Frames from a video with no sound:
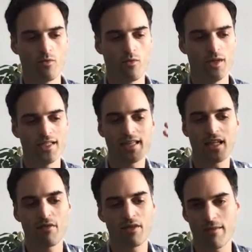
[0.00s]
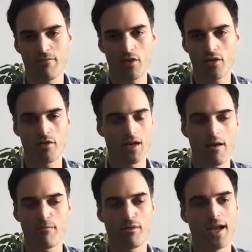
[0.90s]
we take that even a step further. You know, a lot
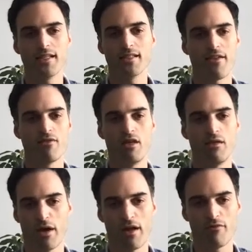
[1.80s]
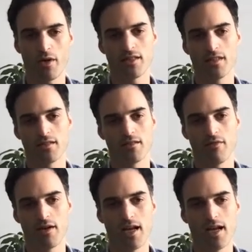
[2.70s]
of brands have unique brand voices, right?